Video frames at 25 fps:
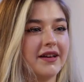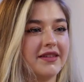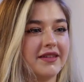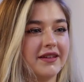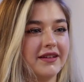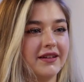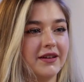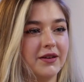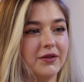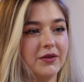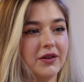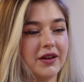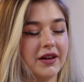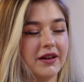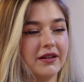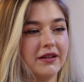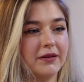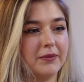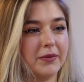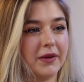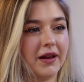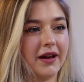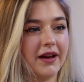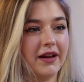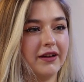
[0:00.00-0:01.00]
think you can
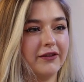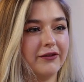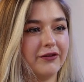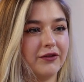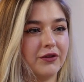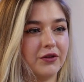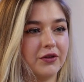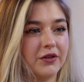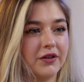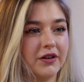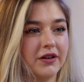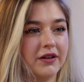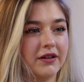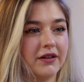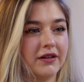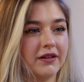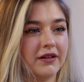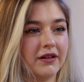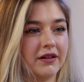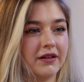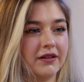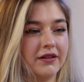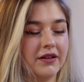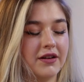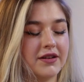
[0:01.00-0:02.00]
apply for
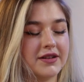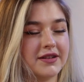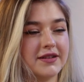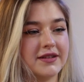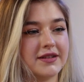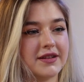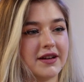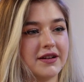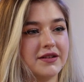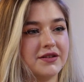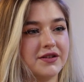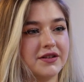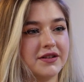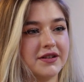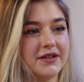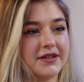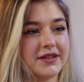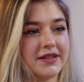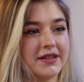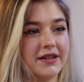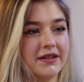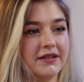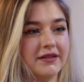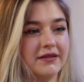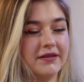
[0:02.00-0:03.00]
Notes and
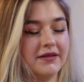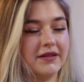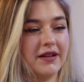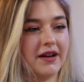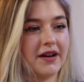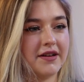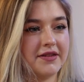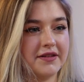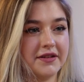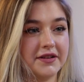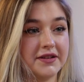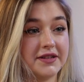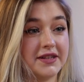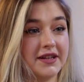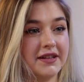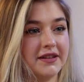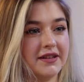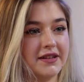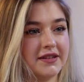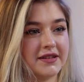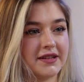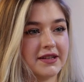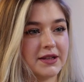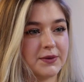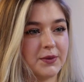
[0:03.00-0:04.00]
Sutures in other
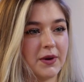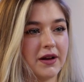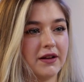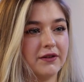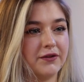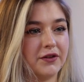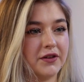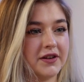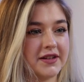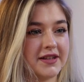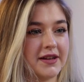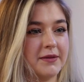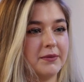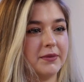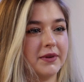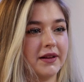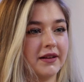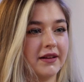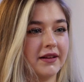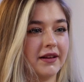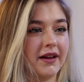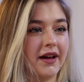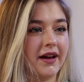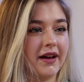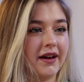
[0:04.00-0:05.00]
cities as well. For
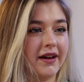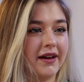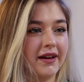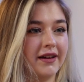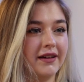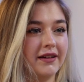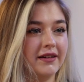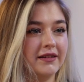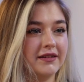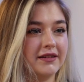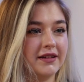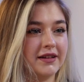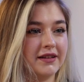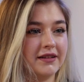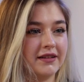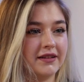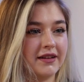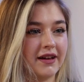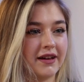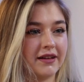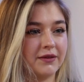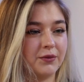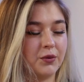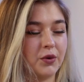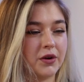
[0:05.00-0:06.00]
example, I did
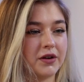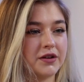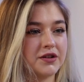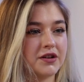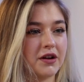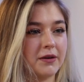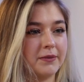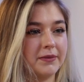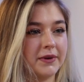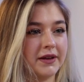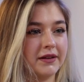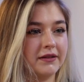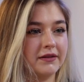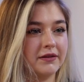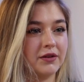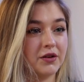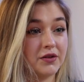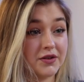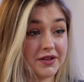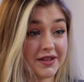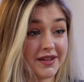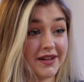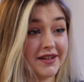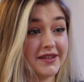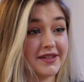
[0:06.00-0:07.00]
that workshop in
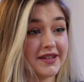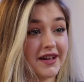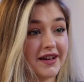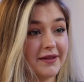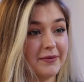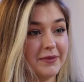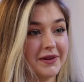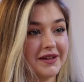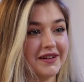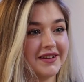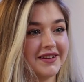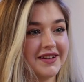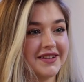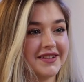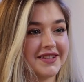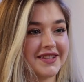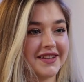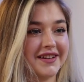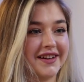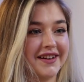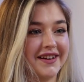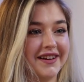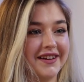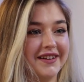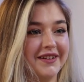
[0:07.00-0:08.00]
Constanța because
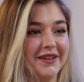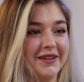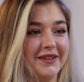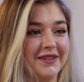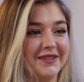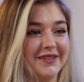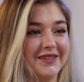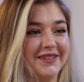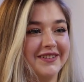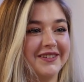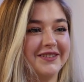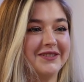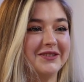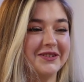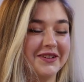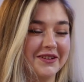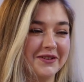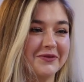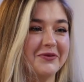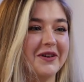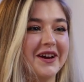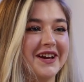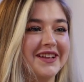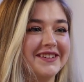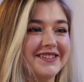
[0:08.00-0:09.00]
I couldn't
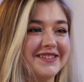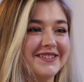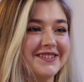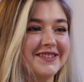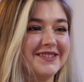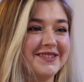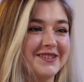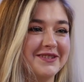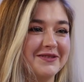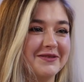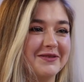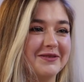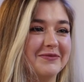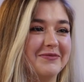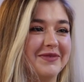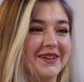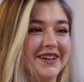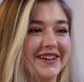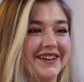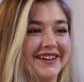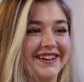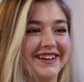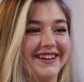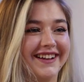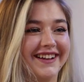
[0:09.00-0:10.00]
wait to be